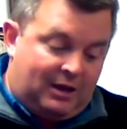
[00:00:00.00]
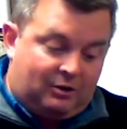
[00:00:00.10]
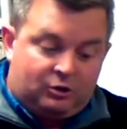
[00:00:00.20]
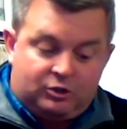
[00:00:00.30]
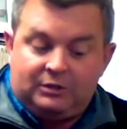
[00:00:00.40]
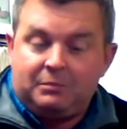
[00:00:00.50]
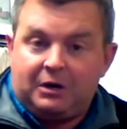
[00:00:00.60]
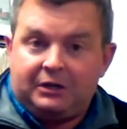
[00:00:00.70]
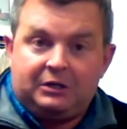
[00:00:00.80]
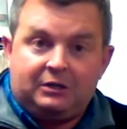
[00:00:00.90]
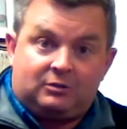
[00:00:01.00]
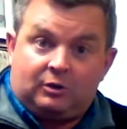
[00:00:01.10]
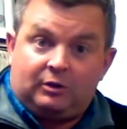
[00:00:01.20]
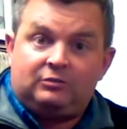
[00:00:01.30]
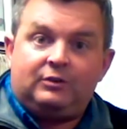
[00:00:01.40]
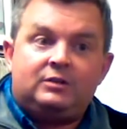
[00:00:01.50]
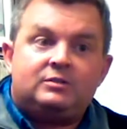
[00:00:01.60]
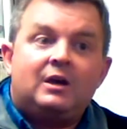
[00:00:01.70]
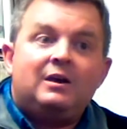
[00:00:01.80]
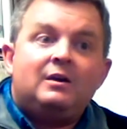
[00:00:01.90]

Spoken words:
energy, money, attorney's fees,